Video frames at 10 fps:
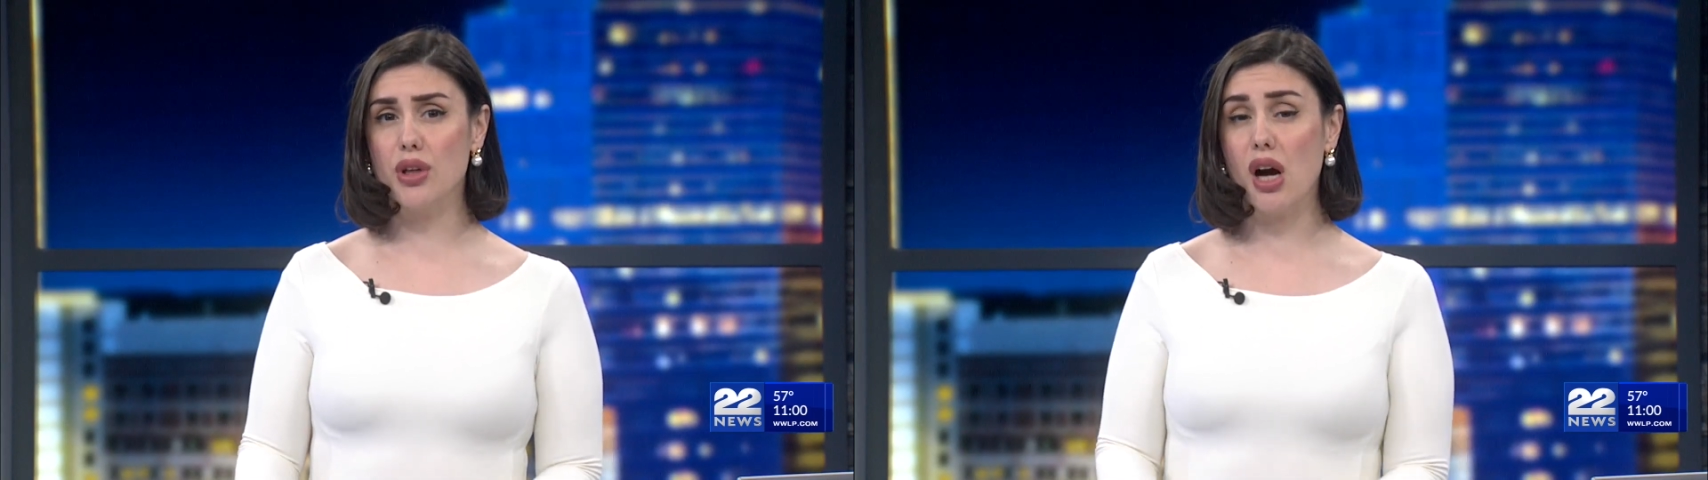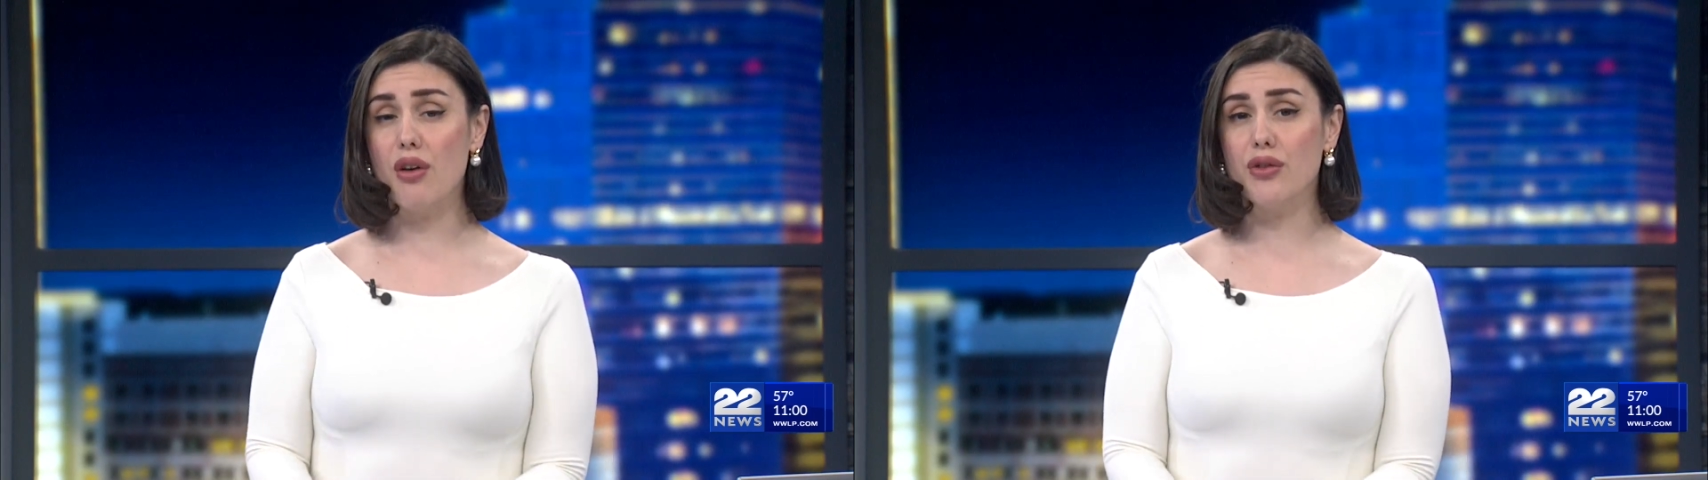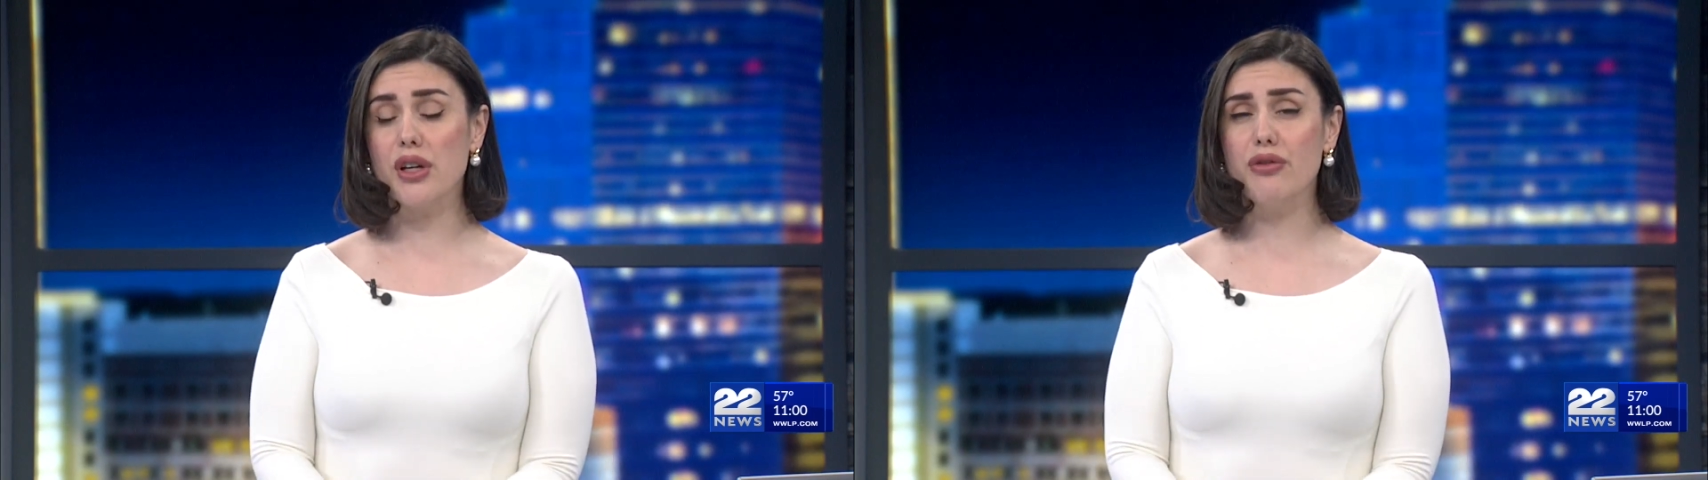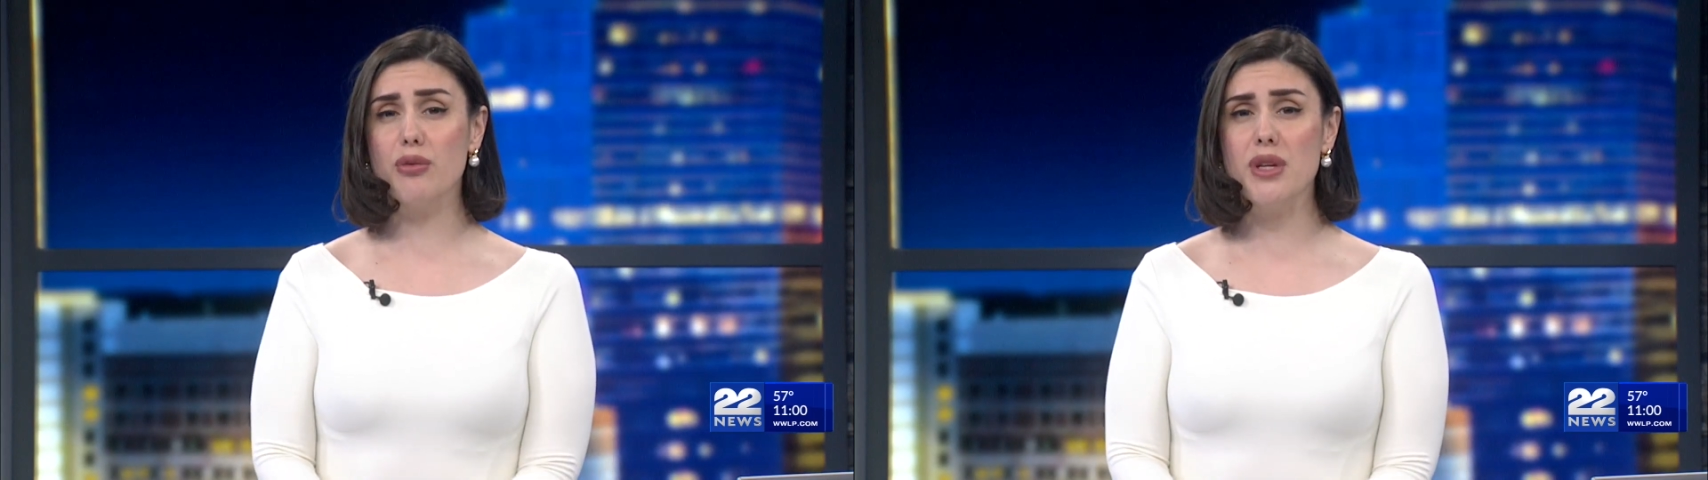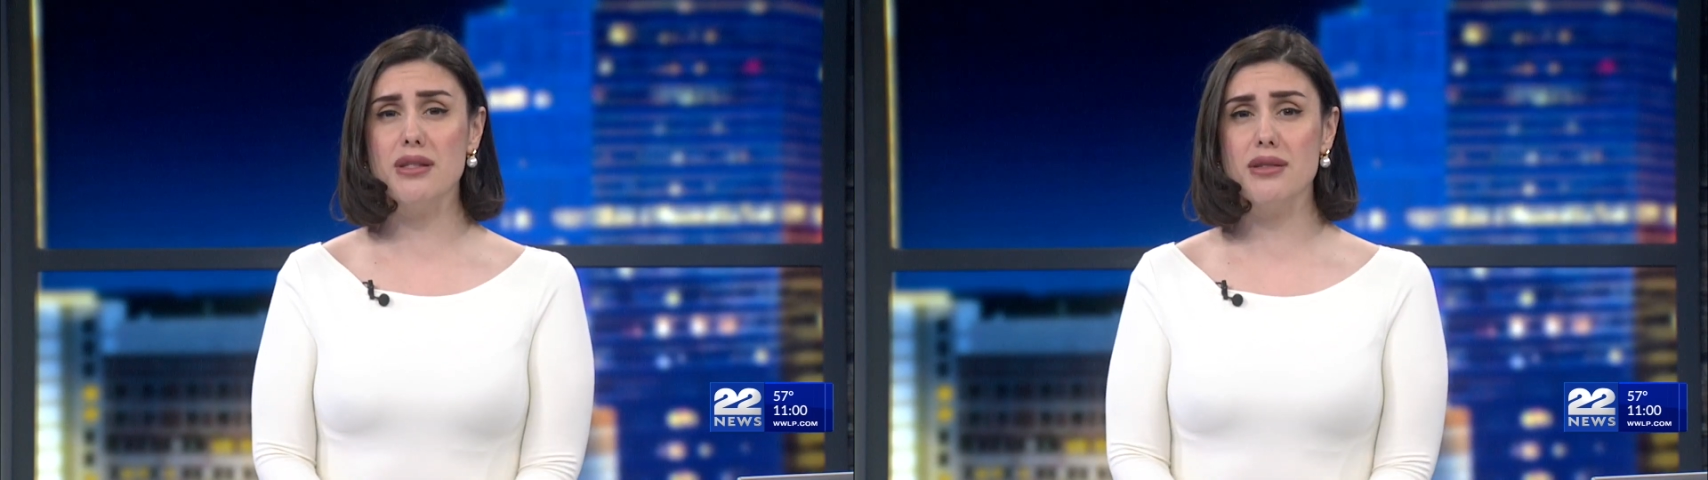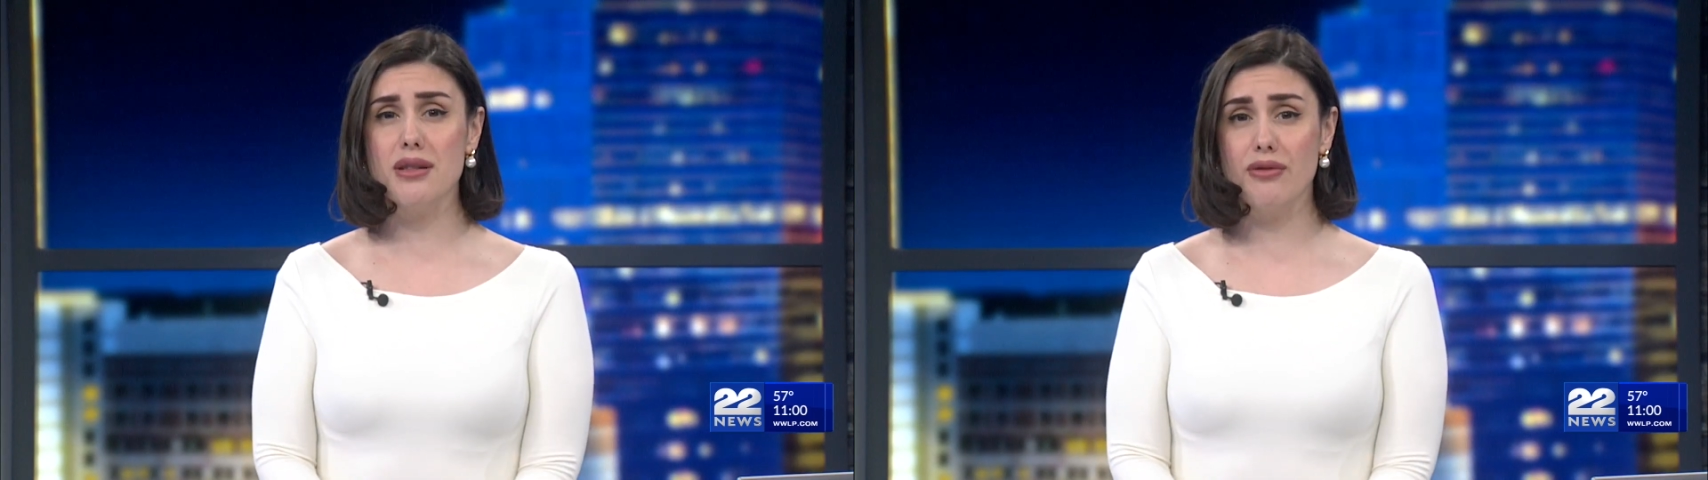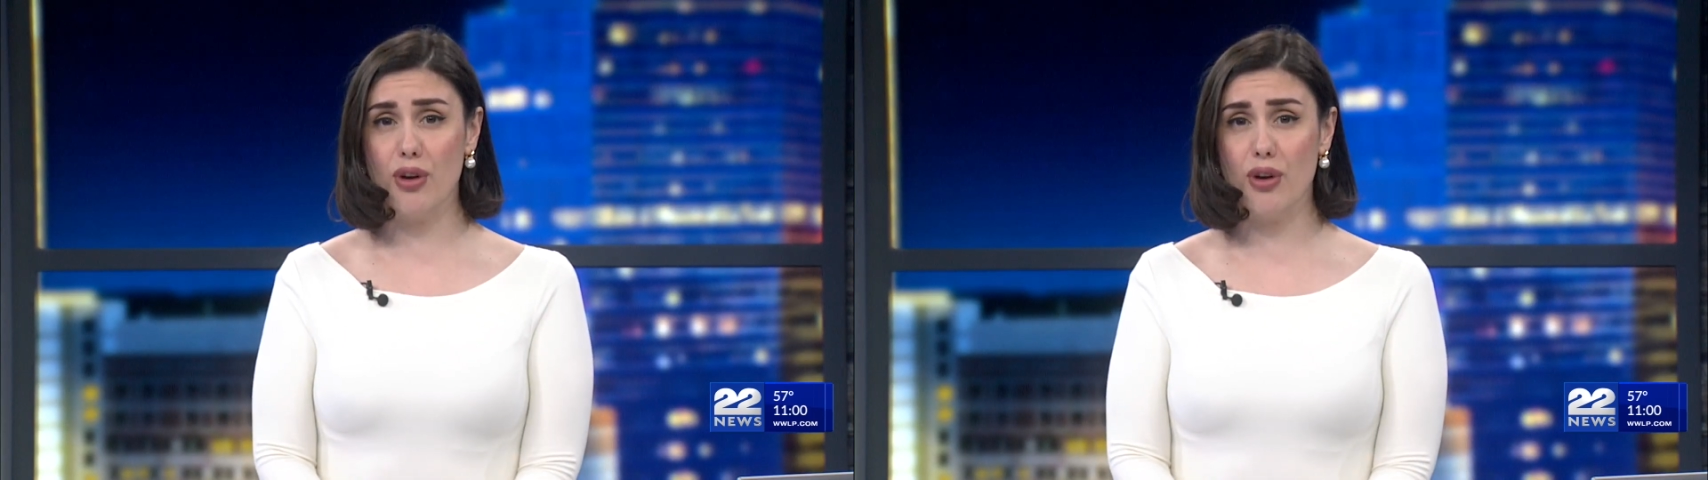recovery from his